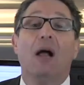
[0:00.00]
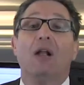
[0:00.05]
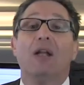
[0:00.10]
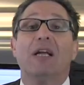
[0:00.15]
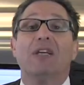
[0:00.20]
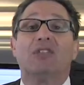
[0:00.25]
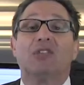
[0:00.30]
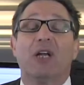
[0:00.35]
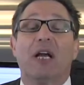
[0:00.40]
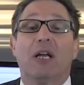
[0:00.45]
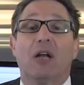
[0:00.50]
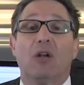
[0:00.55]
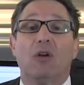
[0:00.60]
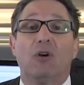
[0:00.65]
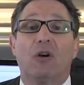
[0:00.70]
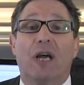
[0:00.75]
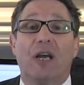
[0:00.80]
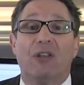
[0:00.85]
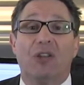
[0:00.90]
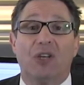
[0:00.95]
Let's take a
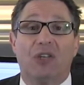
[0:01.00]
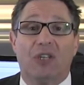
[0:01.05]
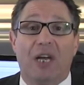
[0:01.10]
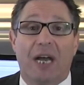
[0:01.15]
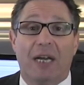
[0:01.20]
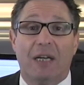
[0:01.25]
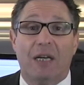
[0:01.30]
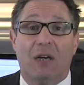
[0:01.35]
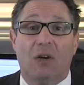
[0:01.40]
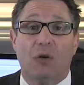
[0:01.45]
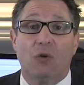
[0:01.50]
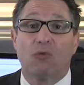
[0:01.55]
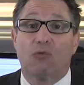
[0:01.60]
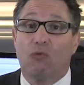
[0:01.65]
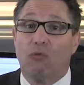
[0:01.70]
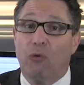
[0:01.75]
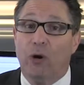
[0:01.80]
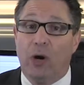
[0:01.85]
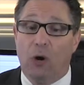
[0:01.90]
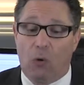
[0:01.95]
look at the technicals
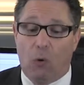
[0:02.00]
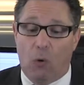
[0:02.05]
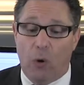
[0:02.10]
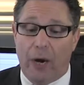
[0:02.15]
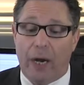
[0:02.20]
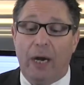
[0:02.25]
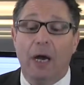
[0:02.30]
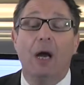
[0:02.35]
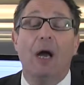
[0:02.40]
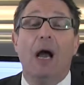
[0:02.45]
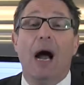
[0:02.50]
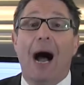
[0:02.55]
real quick.